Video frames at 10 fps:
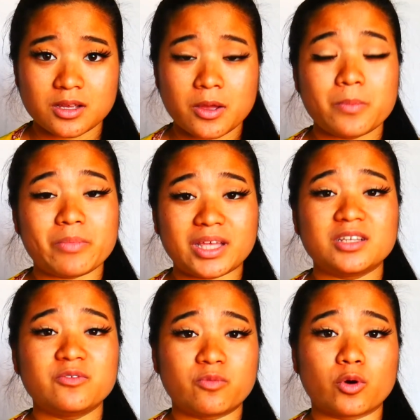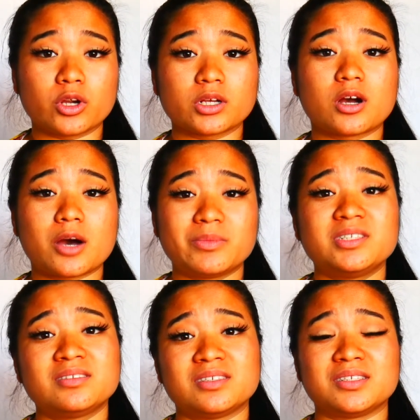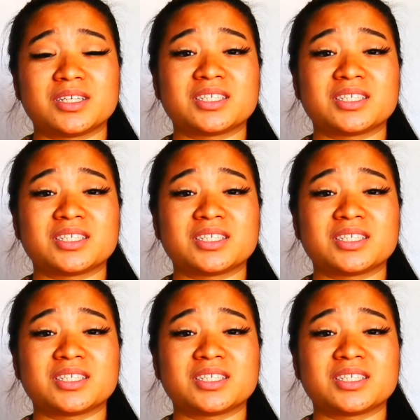mainly for common diseases